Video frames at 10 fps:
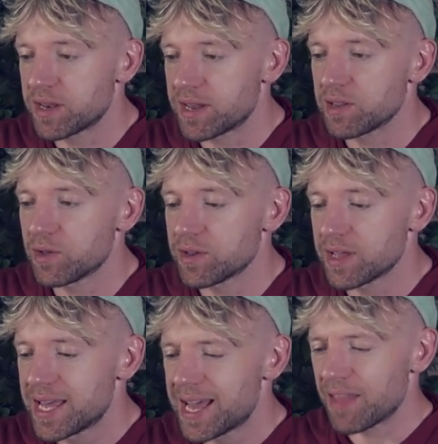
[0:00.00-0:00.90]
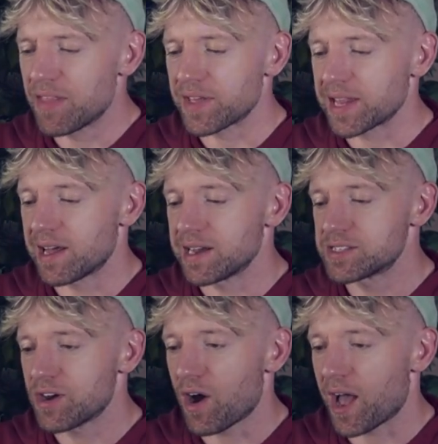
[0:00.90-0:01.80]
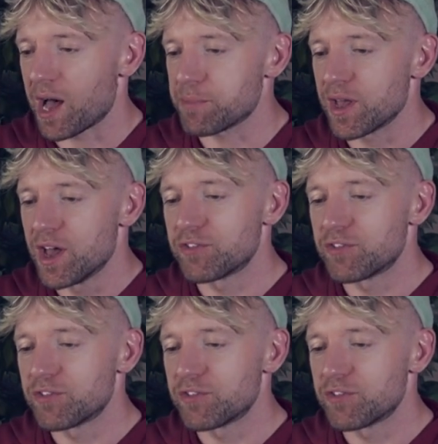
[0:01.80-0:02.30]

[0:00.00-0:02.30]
We can download it. And then the clients are happy.